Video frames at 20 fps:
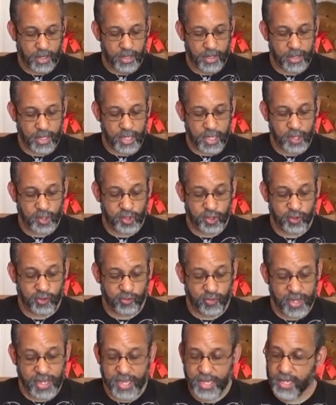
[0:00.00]
the
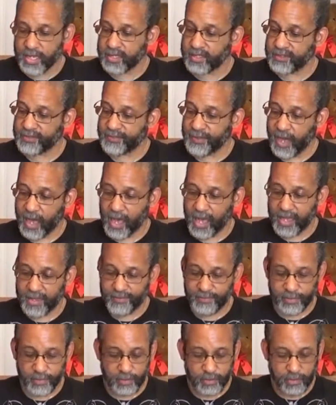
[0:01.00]
tree is
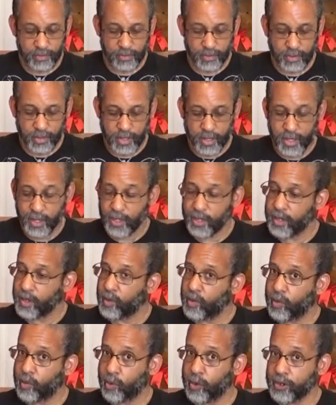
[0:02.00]
5,
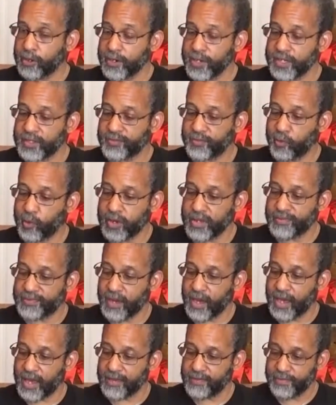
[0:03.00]
Order is
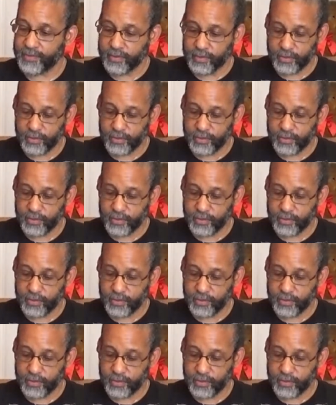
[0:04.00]
45,